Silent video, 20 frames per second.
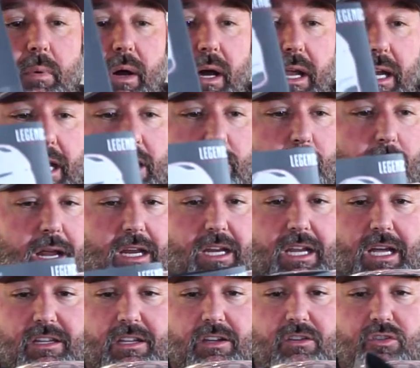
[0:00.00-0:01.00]
But anyway,
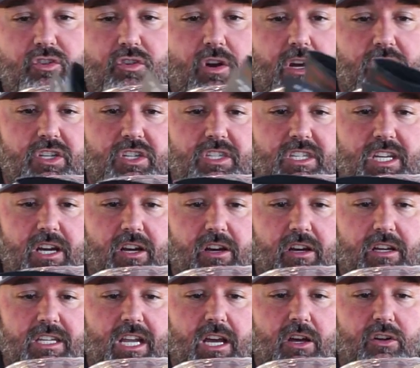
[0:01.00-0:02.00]
got the instructions here.
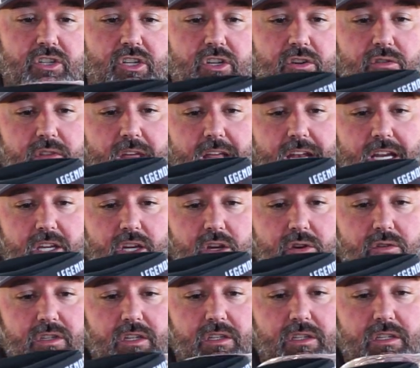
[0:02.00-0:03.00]
It tells you that it
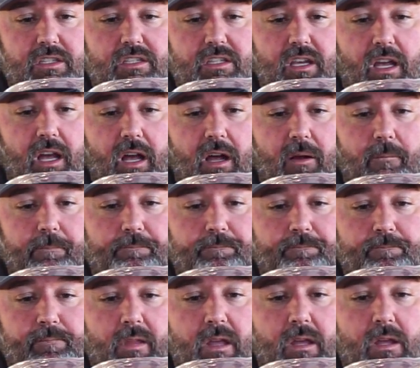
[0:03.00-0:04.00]
uses um,
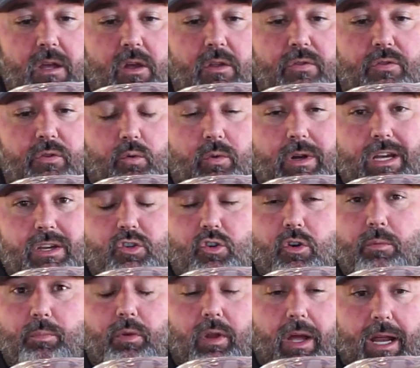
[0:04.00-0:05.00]
three
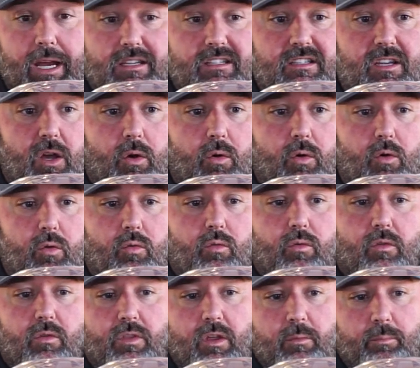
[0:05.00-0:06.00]
AAA.
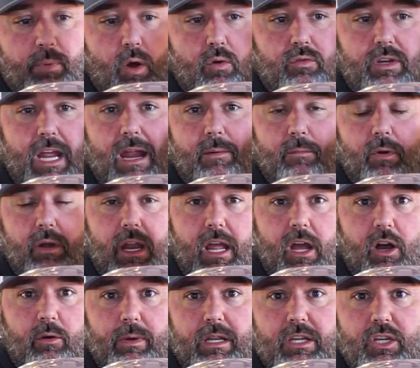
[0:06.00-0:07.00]
So the Poe Dameron
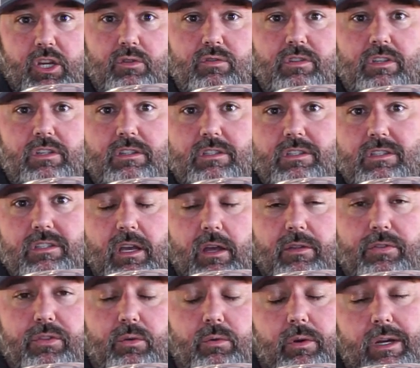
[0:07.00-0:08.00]
helmet uses
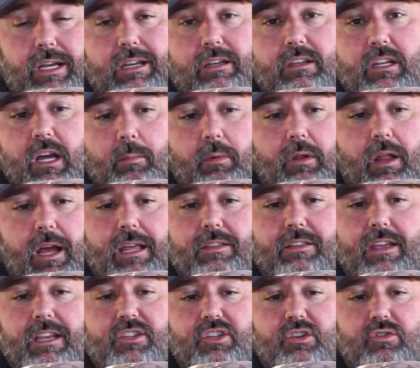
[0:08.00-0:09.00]
uh, three AA.
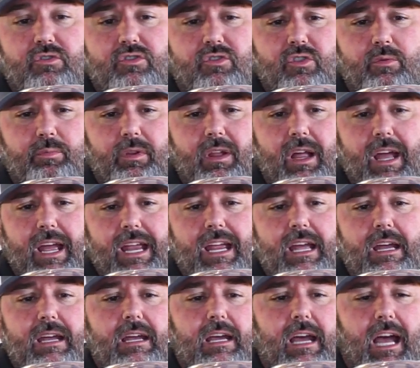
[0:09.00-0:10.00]
These use AAA.
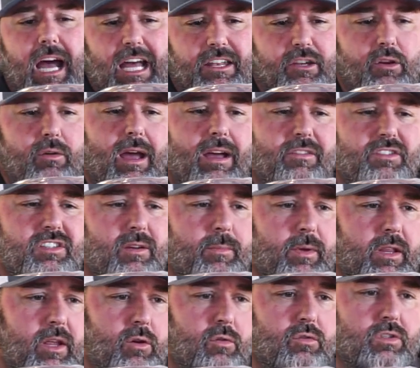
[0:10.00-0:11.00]
I do have some
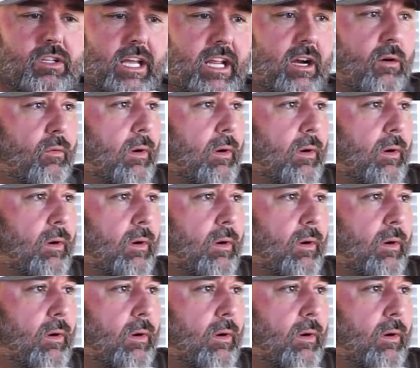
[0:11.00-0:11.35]
of those laying